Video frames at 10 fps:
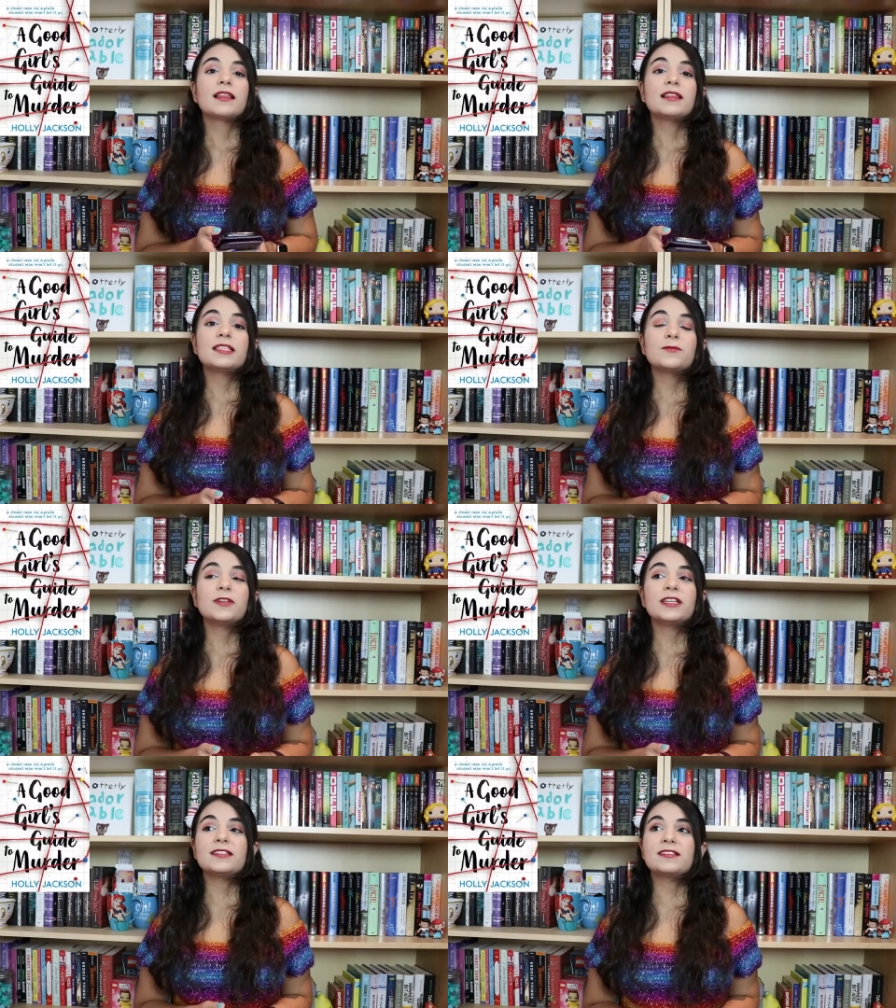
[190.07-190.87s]
This one
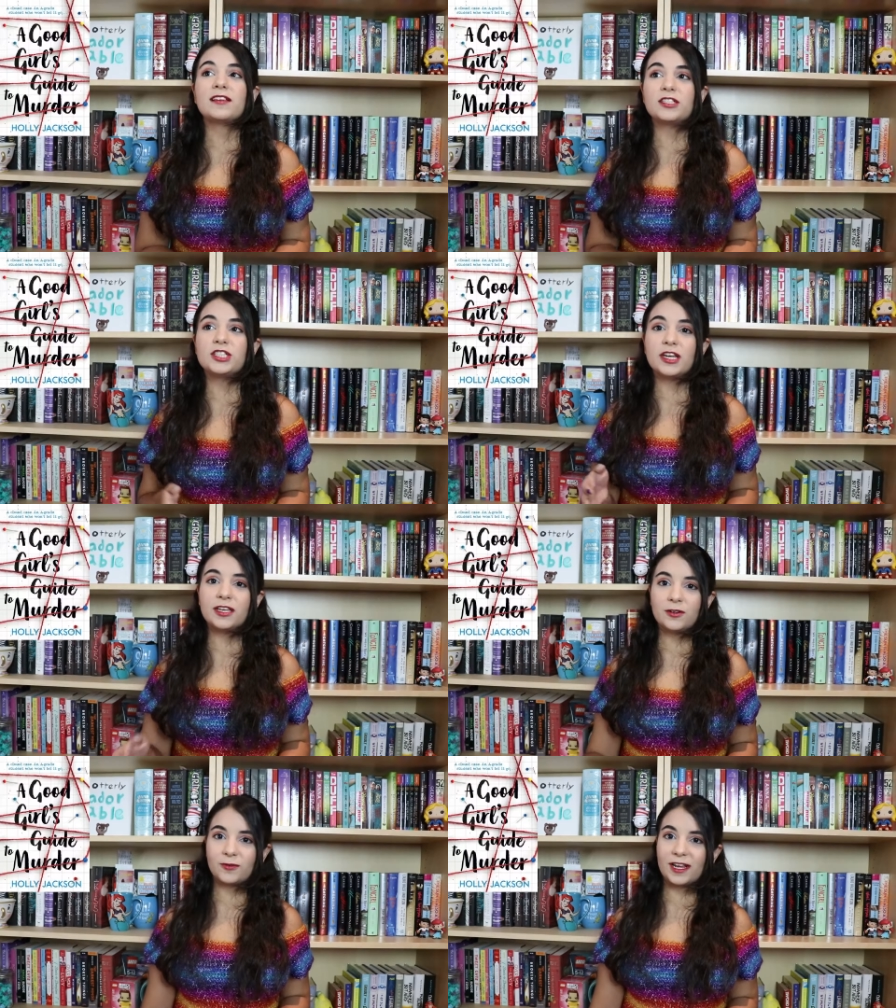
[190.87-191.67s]
is such
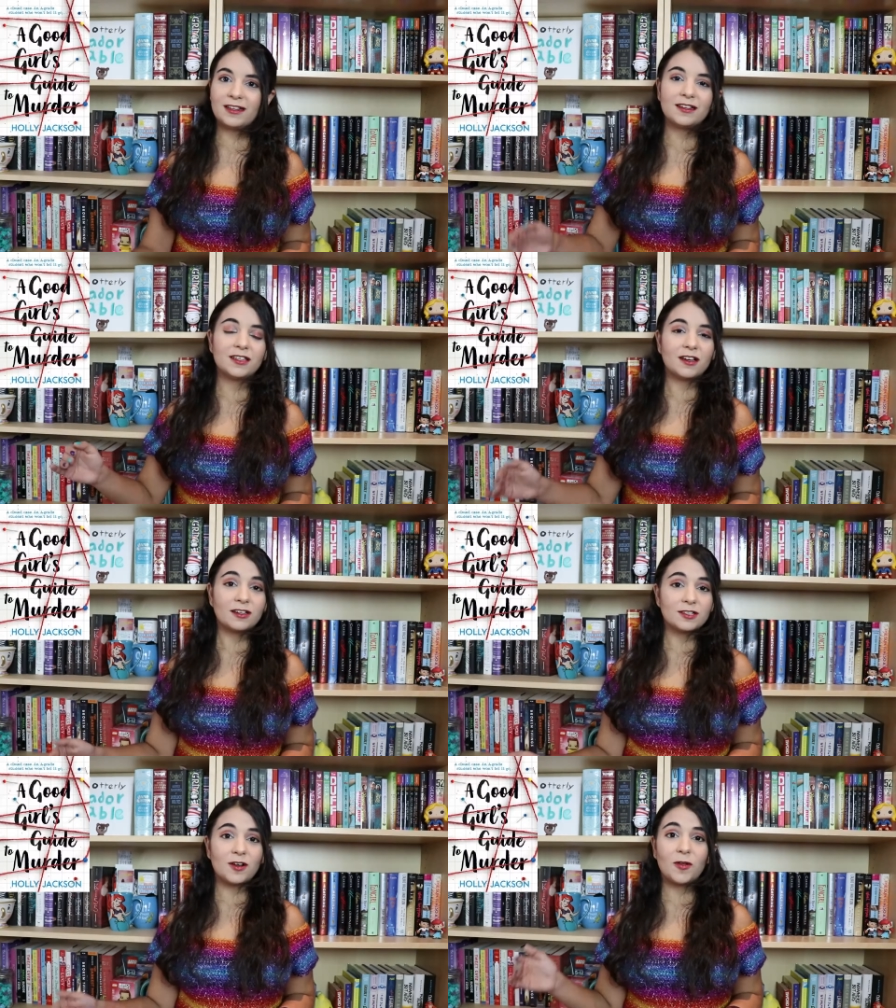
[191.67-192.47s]
a great young
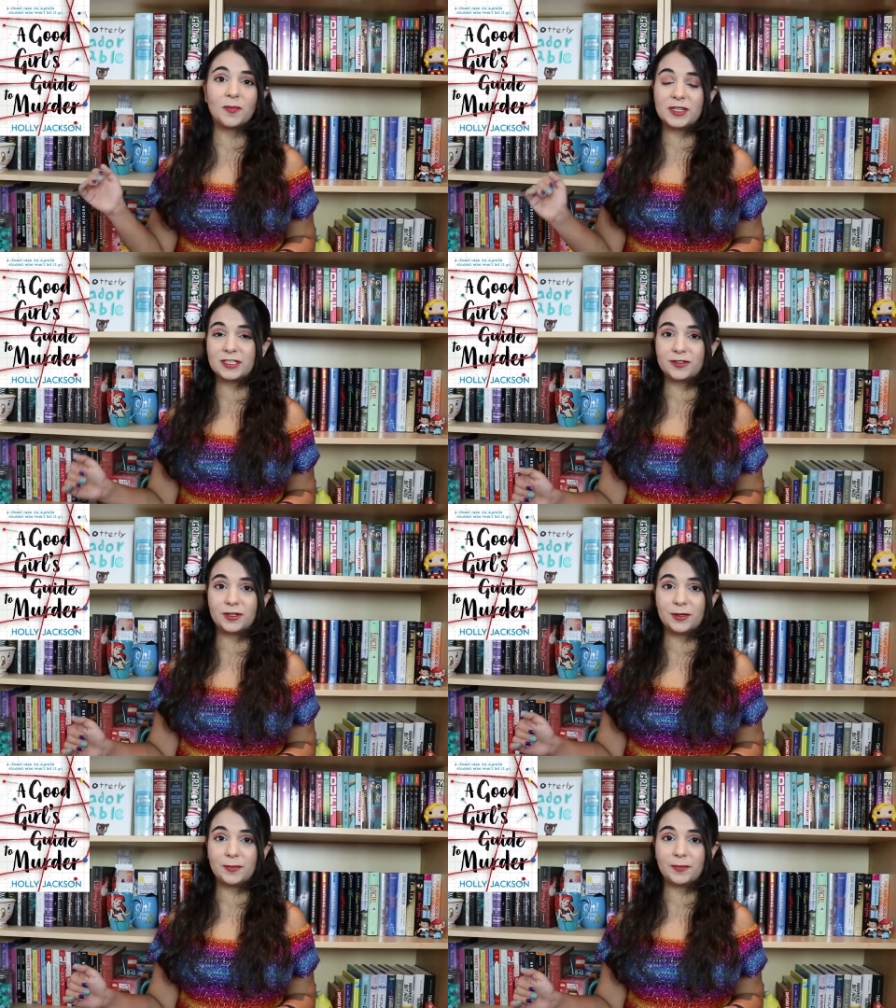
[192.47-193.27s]
adult
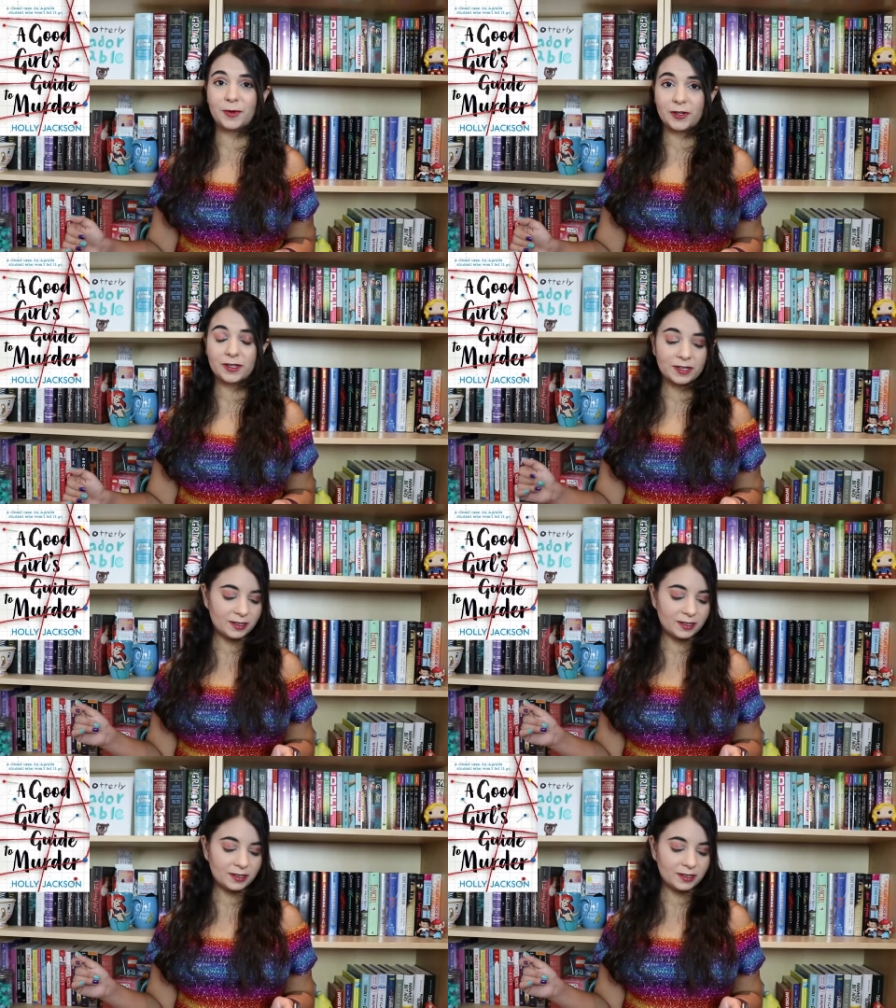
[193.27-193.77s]
mystery book,